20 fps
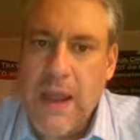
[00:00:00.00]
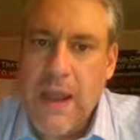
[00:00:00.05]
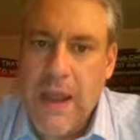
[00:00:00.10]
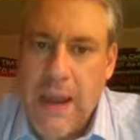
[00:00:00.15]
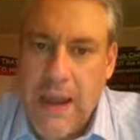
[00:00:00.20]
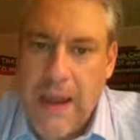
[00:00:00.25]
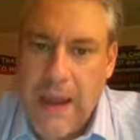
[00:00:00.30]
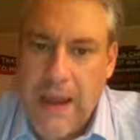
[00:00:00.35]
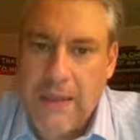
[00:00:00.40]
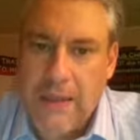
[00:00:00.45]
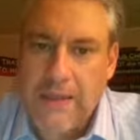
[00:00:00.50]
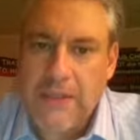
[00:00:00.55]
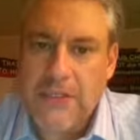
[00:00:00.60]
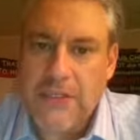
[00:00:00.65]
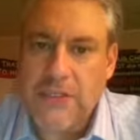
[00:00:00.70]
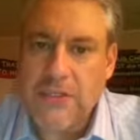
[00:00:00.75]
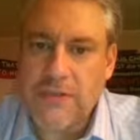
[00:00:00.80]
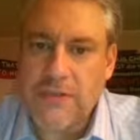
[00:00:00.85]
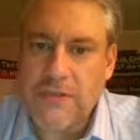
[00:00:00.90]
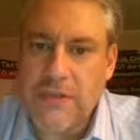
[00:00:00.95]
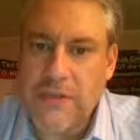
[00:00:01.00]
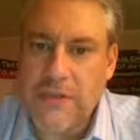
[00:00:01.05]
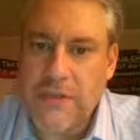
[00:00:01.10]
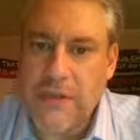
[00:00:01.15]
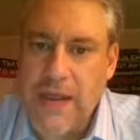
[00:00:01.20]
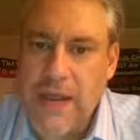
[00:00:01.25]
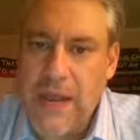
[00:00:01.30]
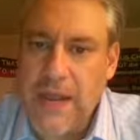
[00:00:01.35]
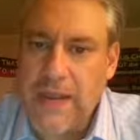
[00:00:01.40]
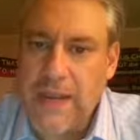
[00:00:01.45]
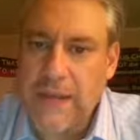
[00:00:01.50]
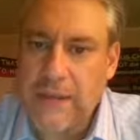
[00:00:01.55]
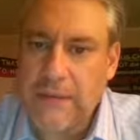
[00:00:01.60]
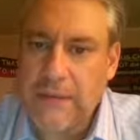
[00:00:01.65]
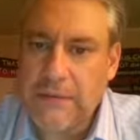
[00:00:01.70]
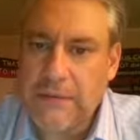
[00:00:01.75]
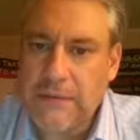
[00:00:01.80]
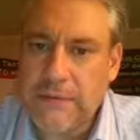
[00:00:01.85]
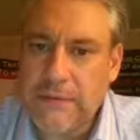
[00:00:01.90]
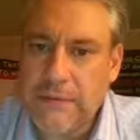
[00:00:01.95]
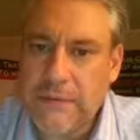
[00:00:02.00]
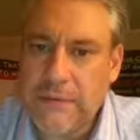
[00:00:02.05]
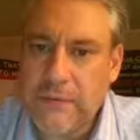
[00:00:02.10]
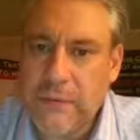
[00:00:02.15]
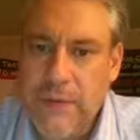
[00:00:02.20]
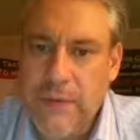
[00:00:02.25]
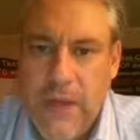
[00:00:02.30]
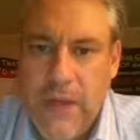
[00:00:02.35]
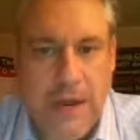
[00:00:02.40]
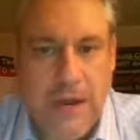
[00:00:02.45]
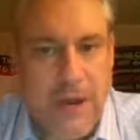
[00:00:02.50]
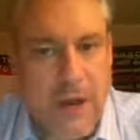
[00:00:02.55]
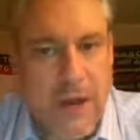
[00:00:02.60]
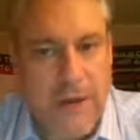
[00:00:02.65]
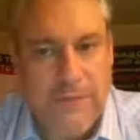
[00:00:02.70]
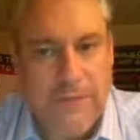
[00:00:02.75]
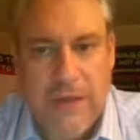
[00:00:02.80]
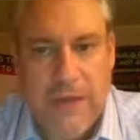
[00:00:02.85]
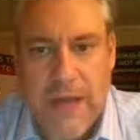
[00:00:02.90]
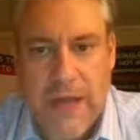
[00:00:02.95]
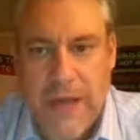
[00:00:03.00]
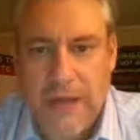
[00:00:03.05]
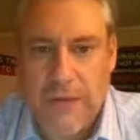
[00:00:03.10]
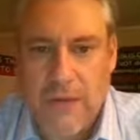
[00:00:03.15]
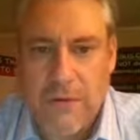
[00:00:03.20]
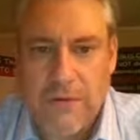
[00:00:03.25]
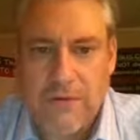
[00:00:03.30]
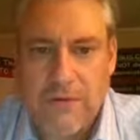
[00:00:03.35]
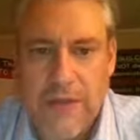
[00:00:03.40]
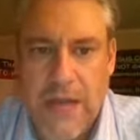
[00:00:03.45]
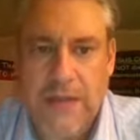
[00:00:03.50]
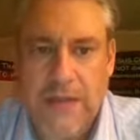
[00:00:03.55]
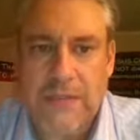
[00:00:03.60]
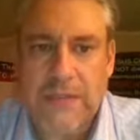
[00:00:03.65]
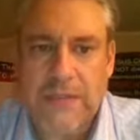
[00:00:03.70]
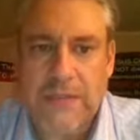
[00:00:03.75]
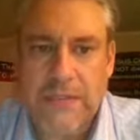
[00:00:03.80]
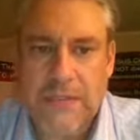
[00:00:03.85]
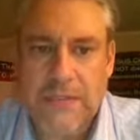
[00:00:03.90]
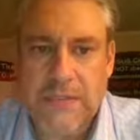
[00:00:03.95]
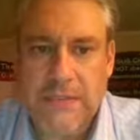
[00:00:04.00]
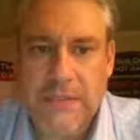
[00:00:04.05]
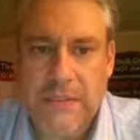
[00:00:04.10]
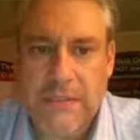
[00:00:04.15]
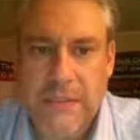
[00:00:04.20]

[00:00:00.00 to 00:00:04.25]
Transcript: and the children of the day. We are not of the night nor of darkness.